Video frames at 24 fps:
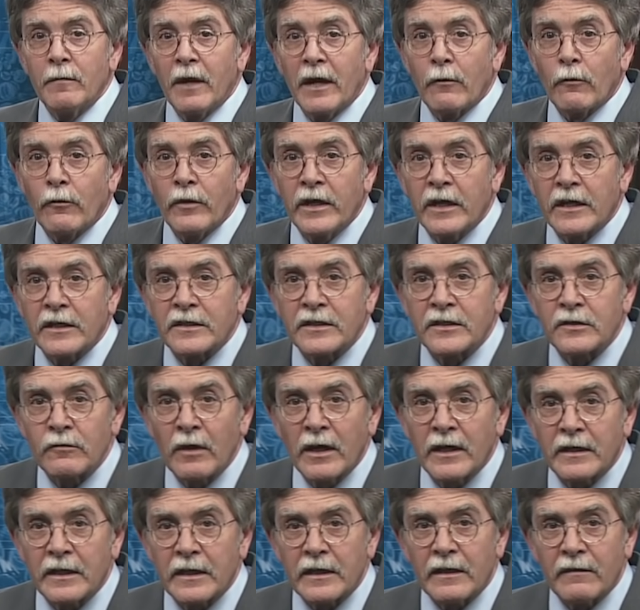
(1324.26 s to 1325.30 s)
by
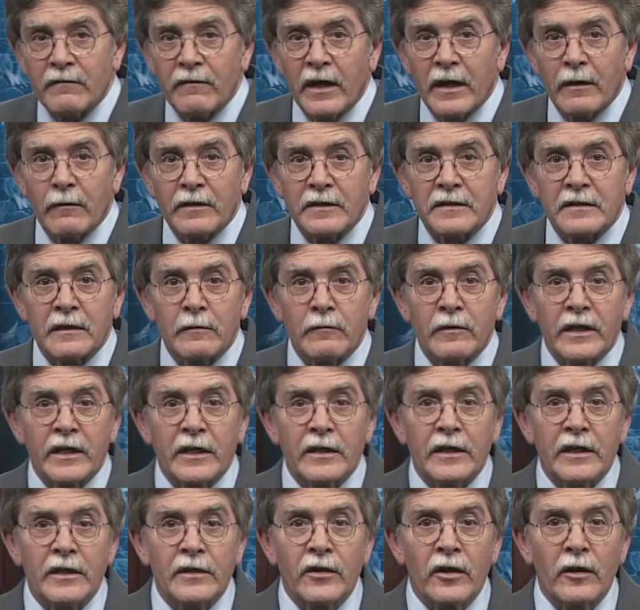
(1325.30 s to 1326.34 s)
reconstructing the virus that we can
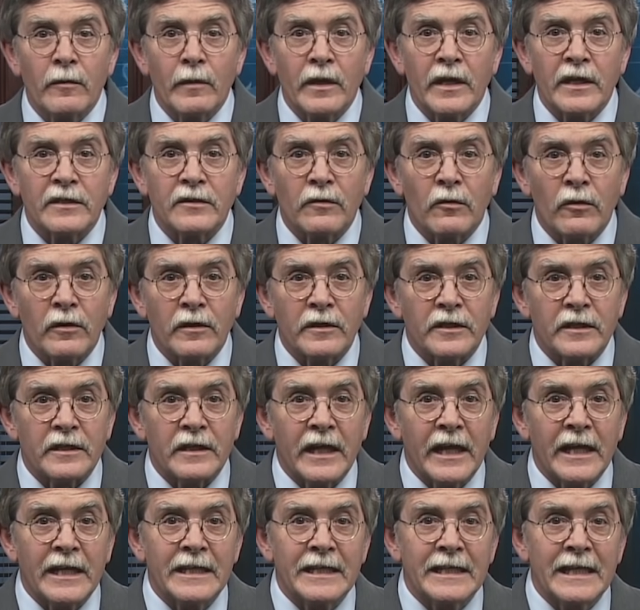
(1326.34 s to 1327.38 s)
determine its origin
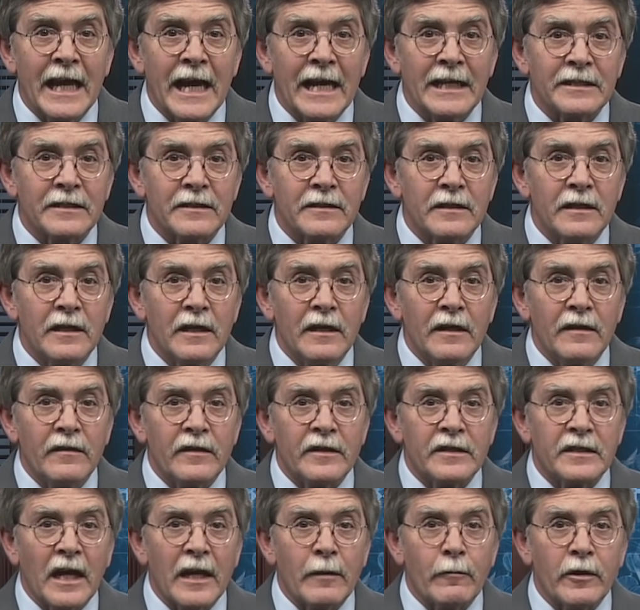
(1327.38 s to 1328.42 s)
and test
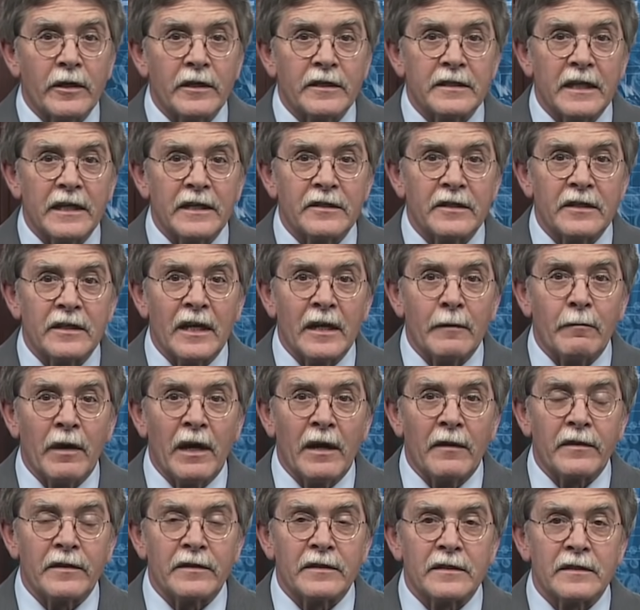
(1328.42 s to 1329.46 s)
this hybridization
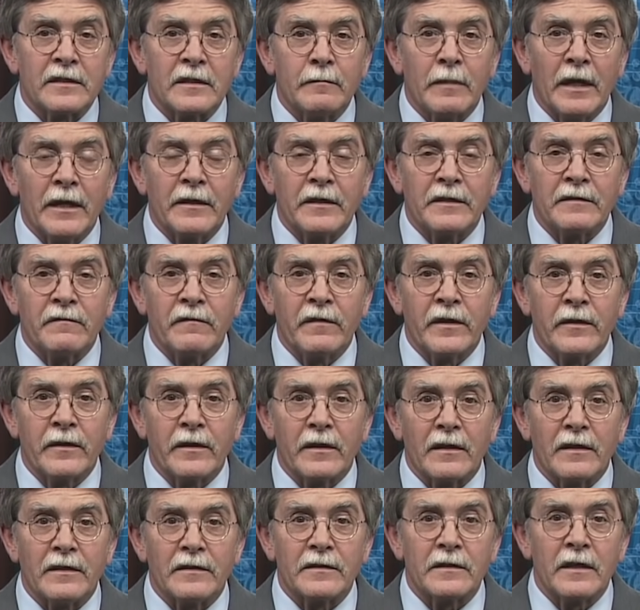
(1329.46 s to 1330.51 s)
hypothesis about its
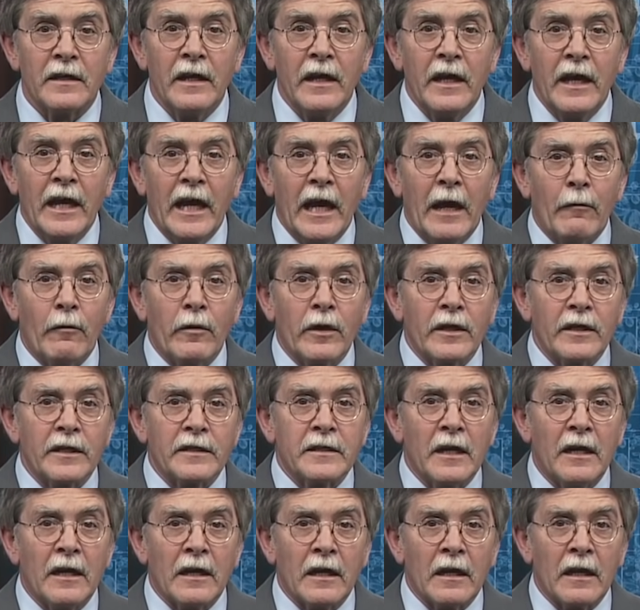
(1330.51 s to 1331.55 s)
virulence. And we're going to
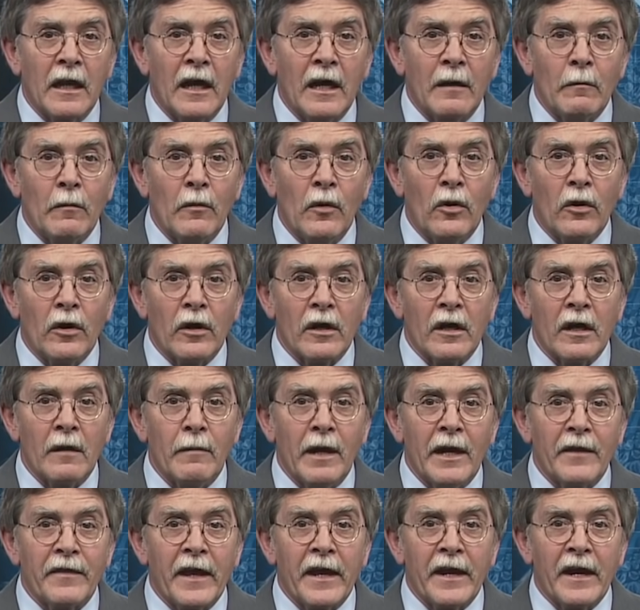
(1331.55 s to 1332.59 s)
talk a lot more
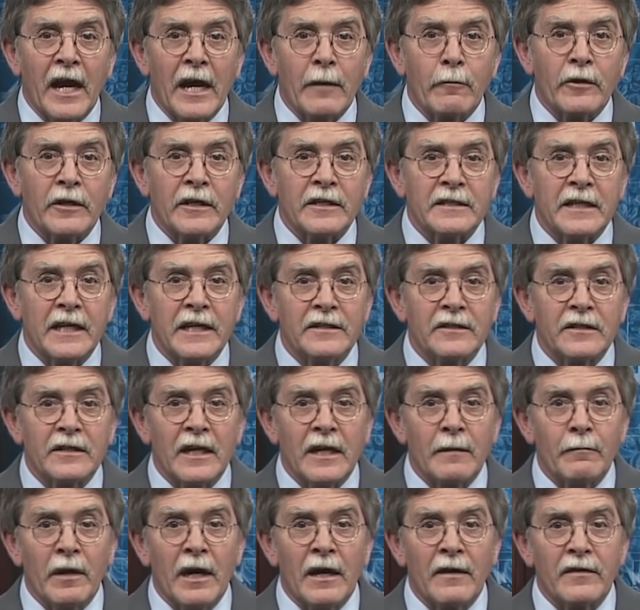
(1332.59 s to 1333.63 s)
about that hybridization
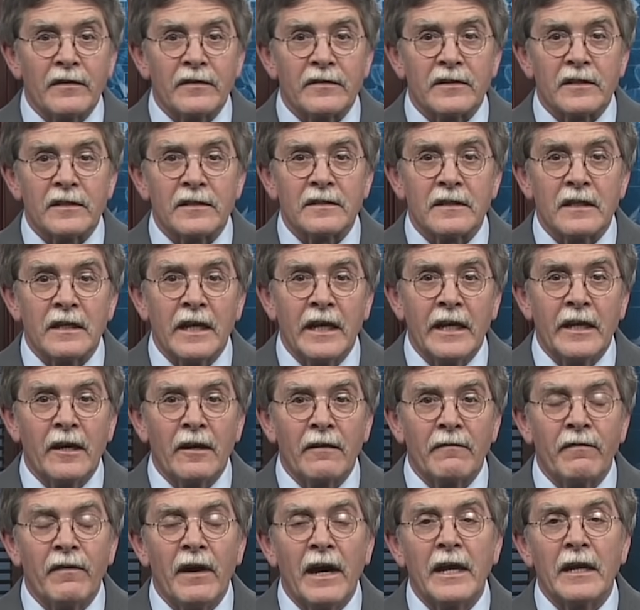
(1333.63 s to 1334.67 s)
hypothesis in our
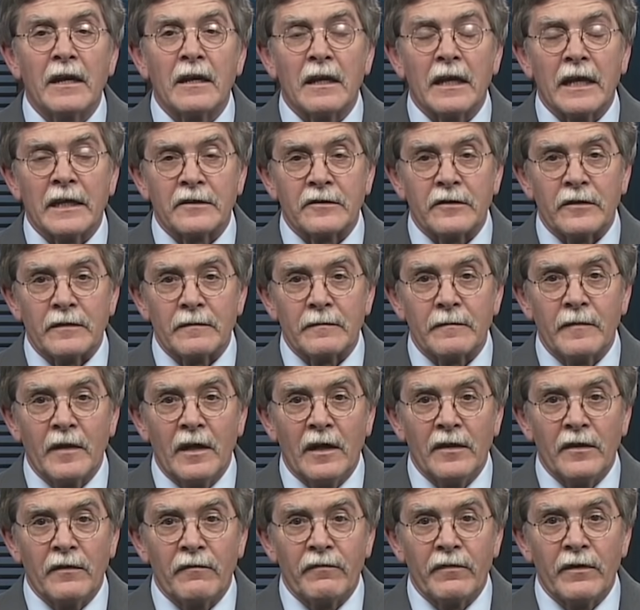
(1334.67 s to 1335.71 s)
final lecture
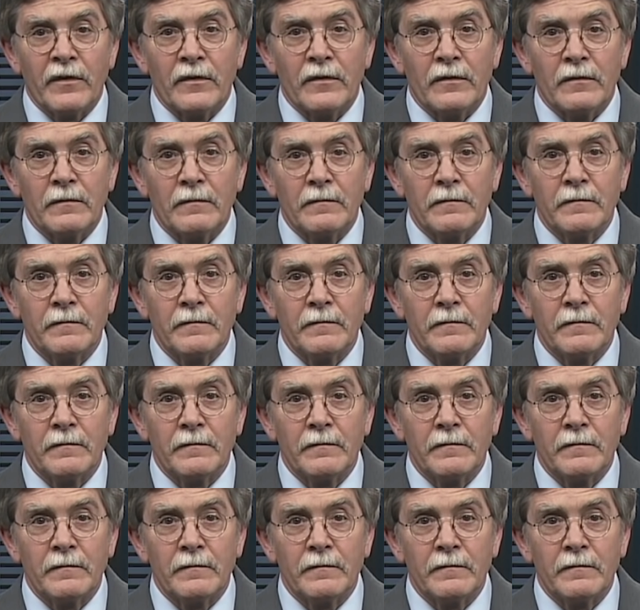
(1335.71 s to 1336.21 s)
on the flu.